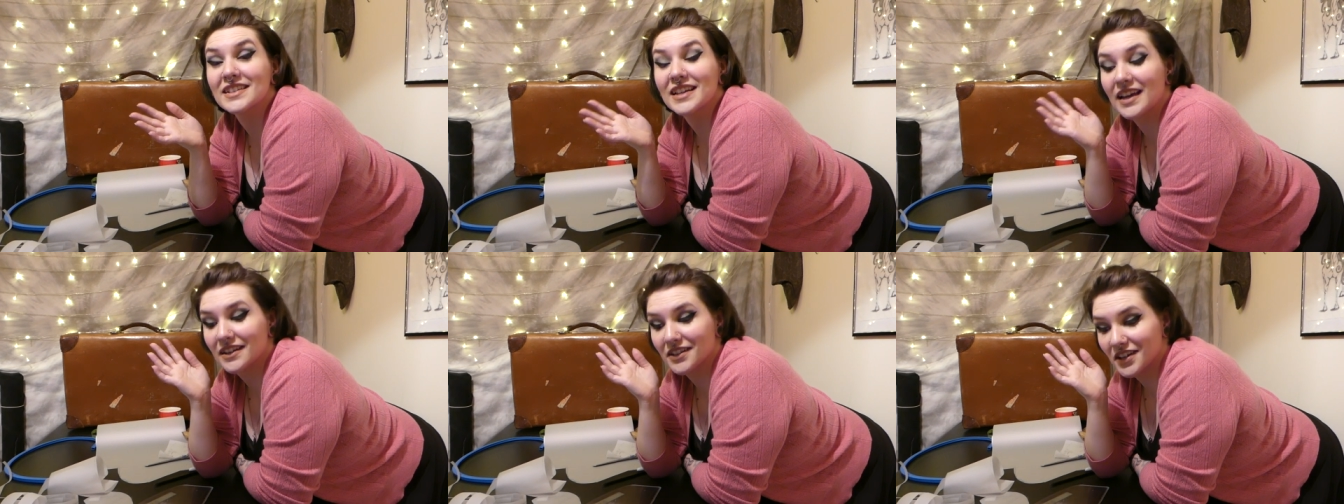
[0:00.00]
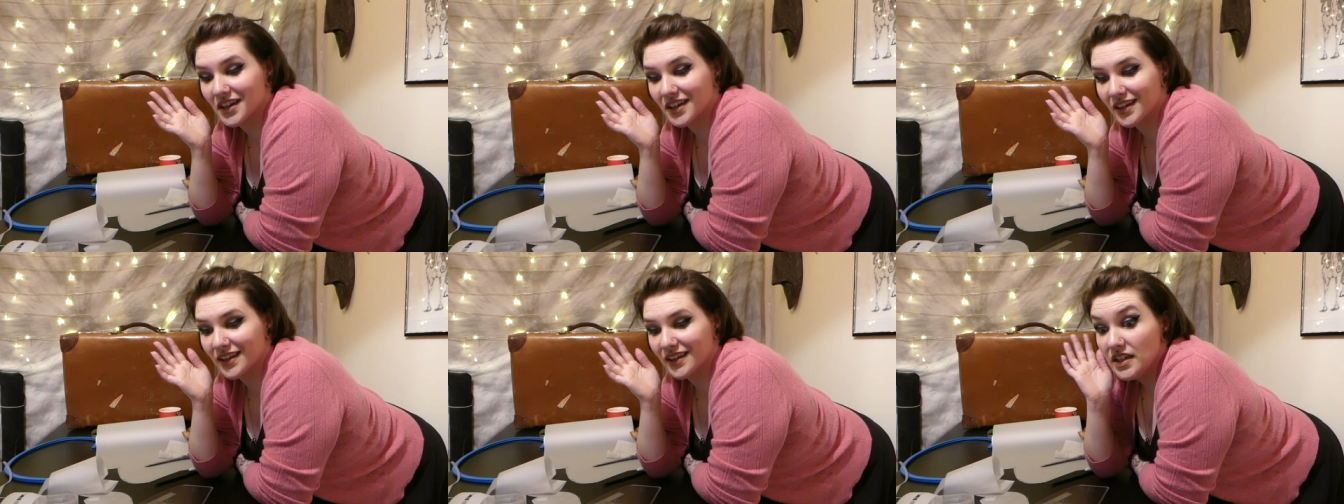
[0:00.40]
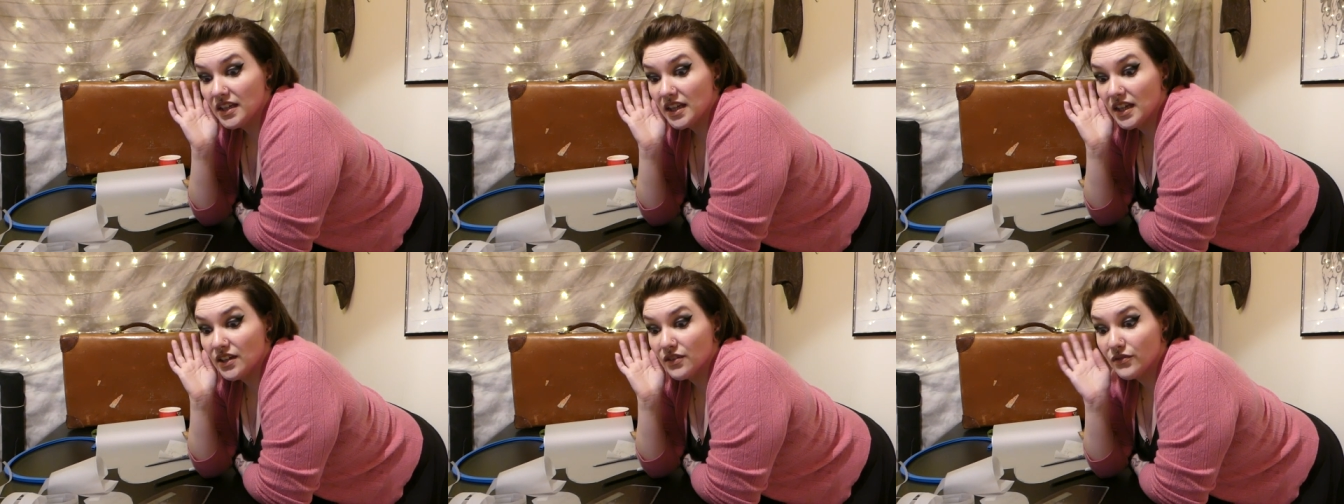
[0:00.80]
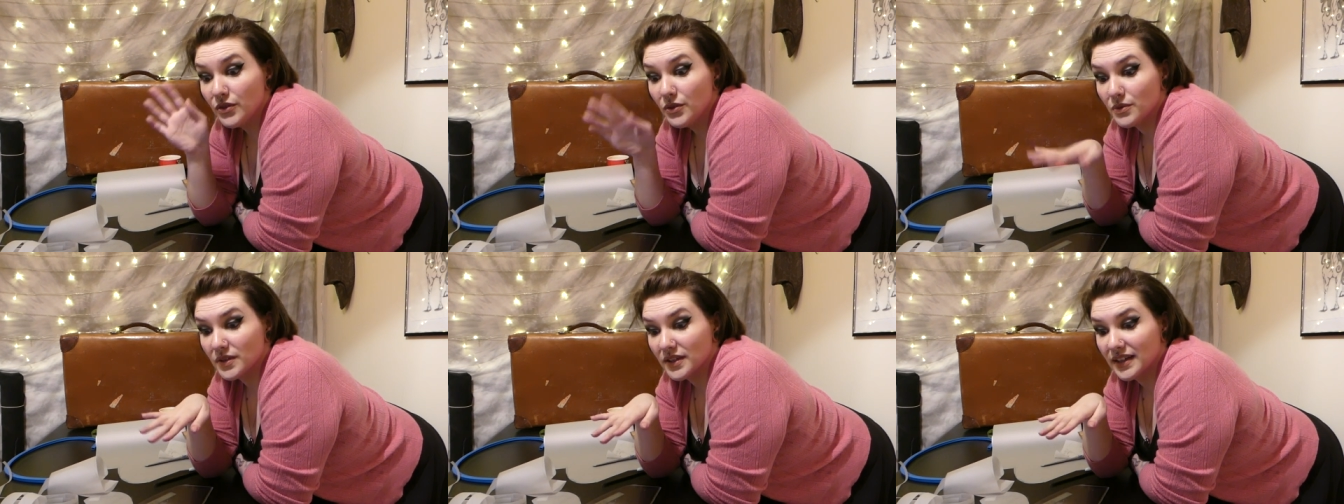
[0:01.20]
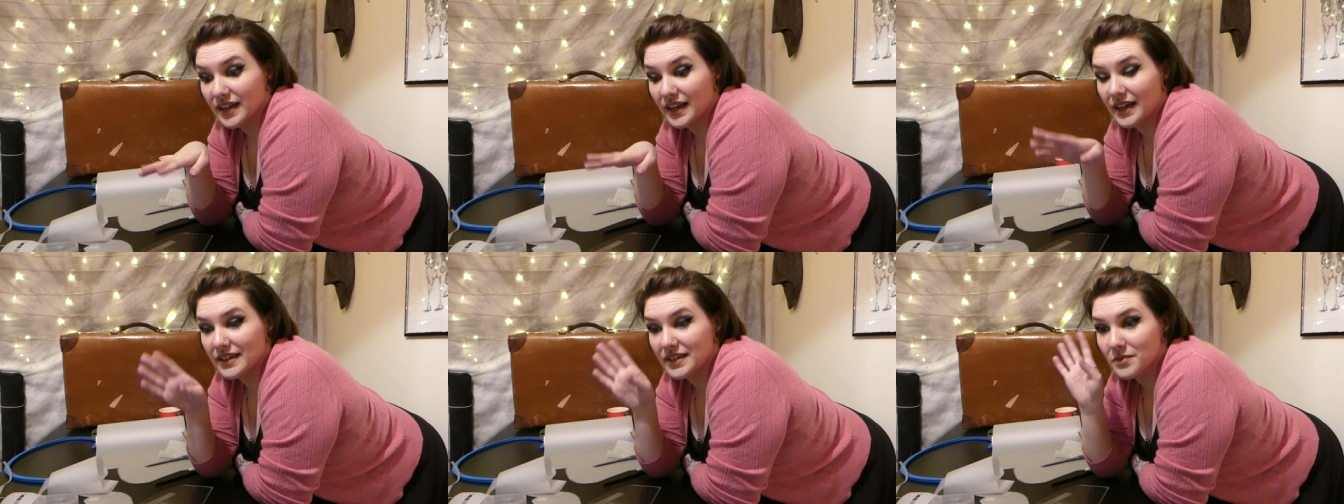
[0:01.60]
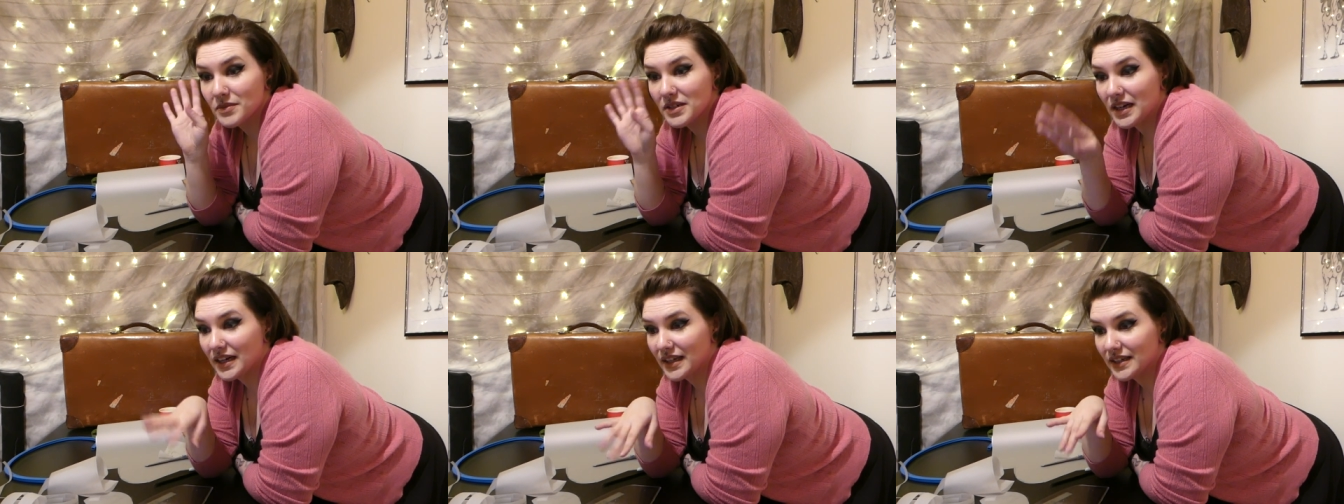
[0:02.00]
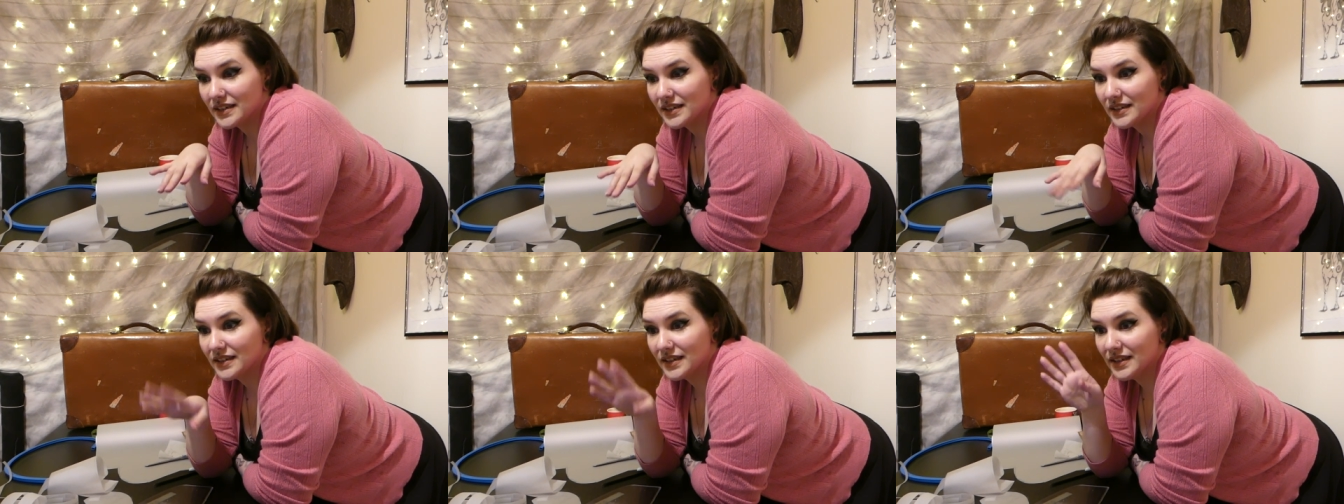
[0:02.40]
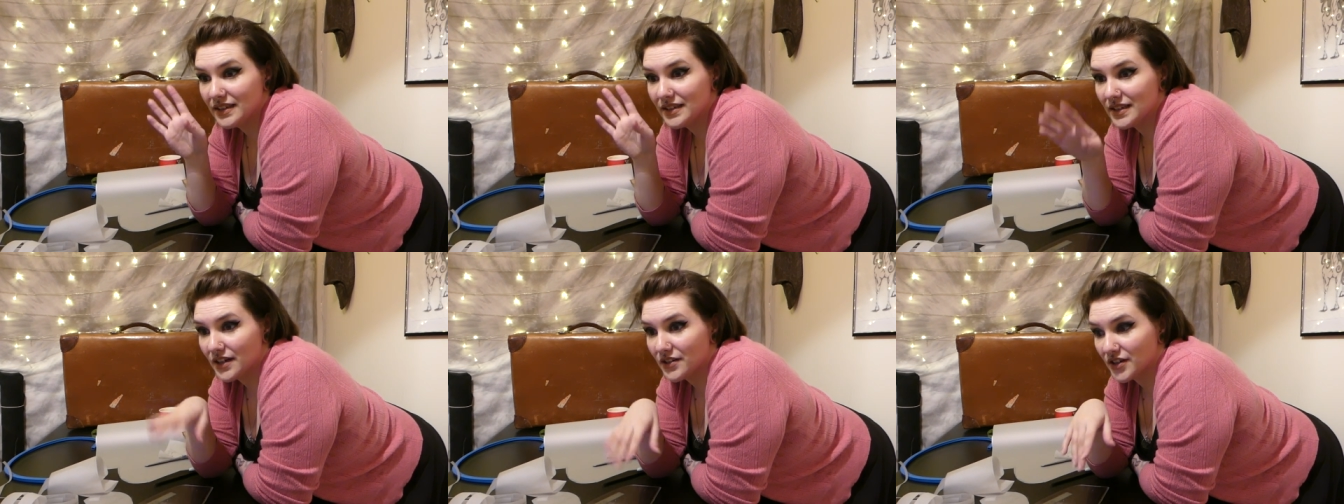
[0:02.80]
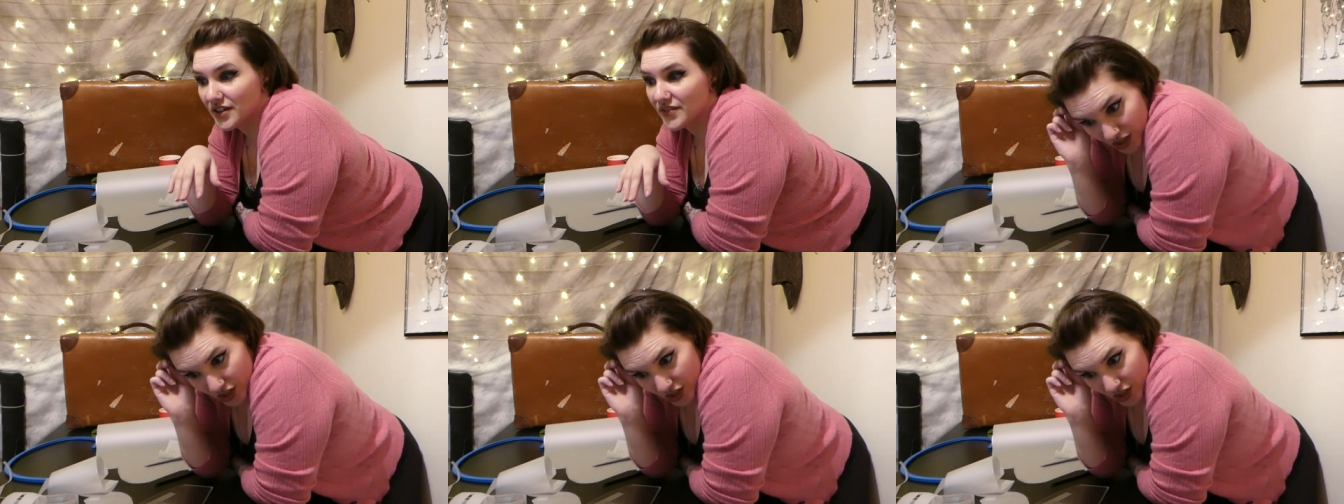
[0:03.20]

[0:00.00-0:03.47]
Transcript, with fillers: and I need food and I'm tired, et cetera.